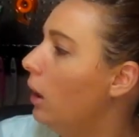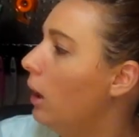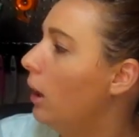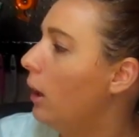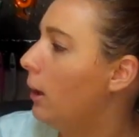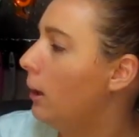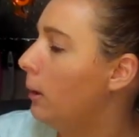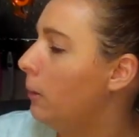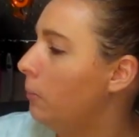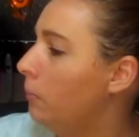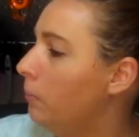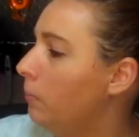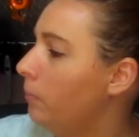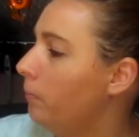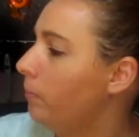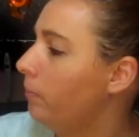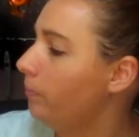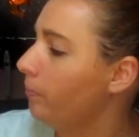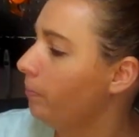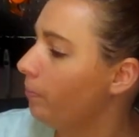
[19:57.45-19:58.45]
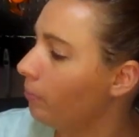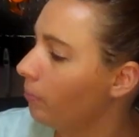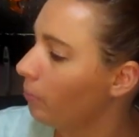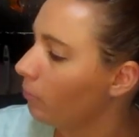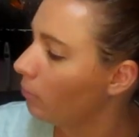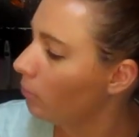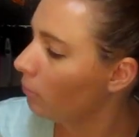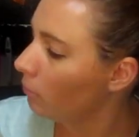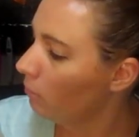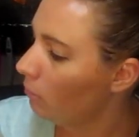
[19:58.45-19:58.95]

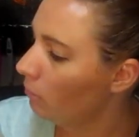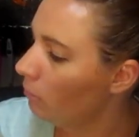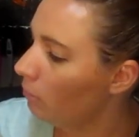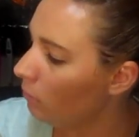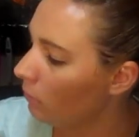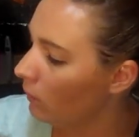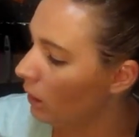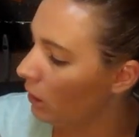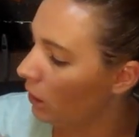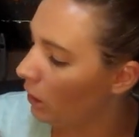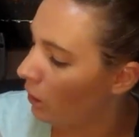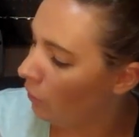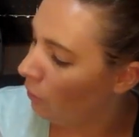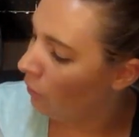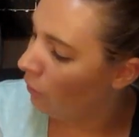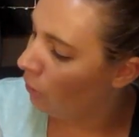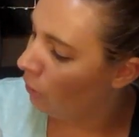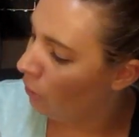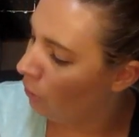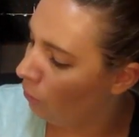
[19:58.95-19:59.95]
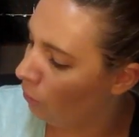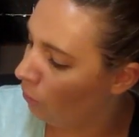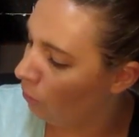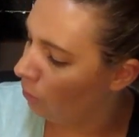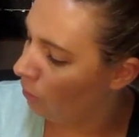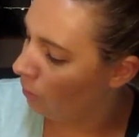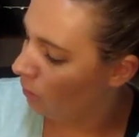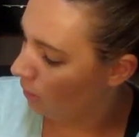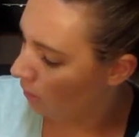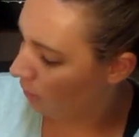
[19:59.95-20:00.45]
you know, the
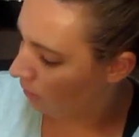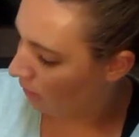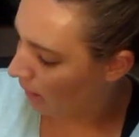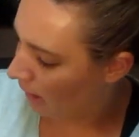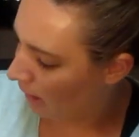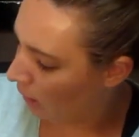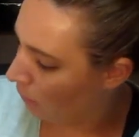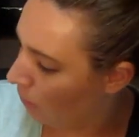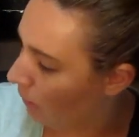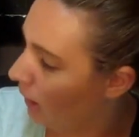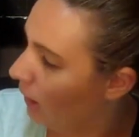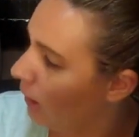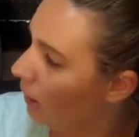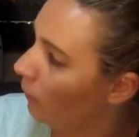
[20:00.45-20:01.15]
new dining plan